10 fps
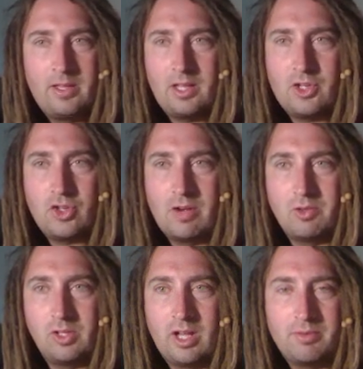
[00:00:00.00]
I
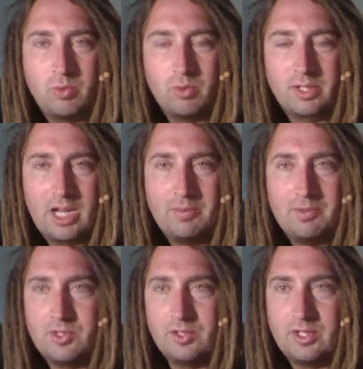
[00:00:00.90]
travel a lot for work,
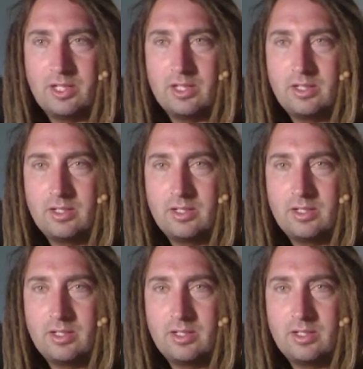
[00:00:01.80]
obviously,